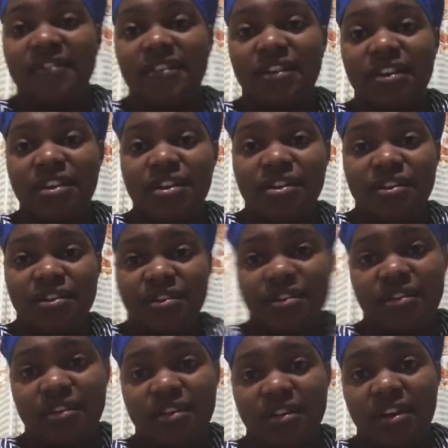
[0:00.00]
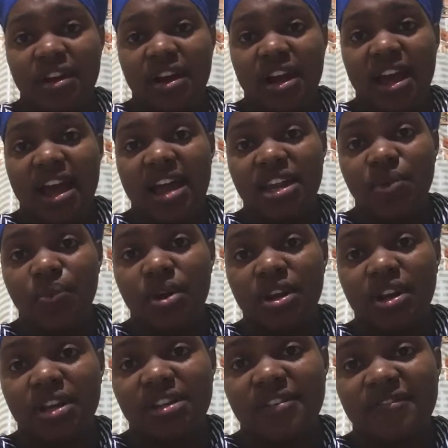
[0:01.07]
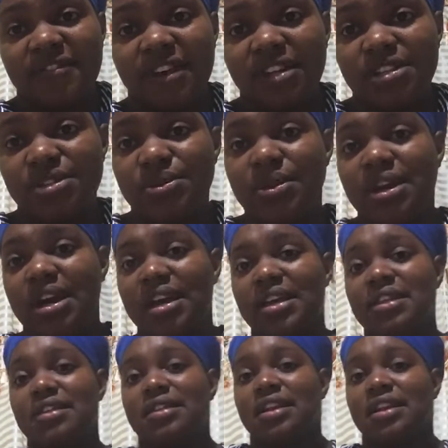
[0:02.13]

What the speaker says: here and it will not affect you guys?